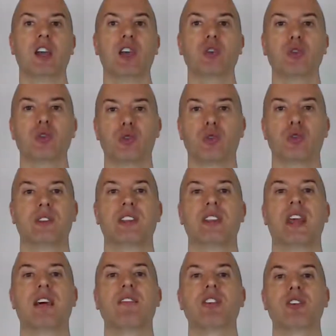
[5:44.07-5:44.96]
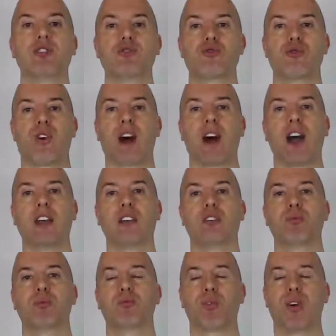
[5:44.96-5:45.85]
you should never try
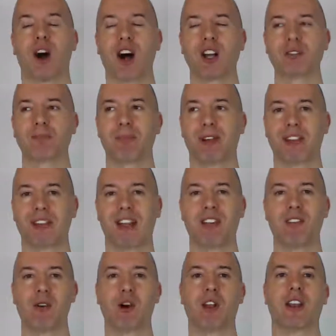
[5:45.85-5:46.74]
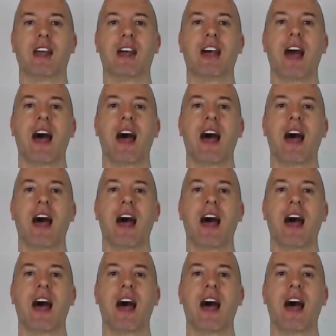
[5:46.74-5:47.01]
to prospect anyone